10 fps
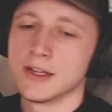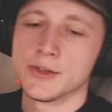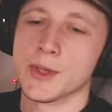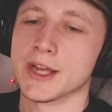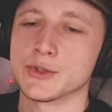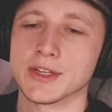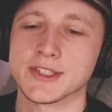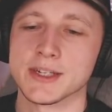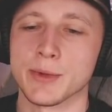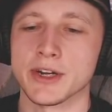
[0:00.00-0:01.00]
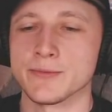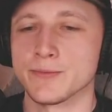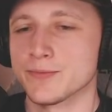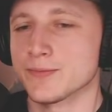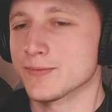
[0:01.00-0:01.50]
You can't trust anybody.
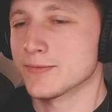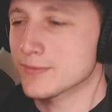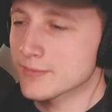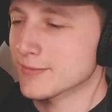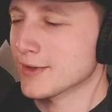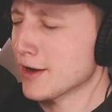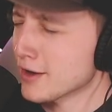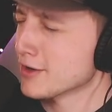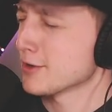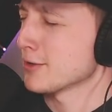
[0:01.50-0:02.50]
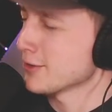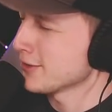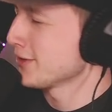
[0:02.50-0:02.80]
Oh,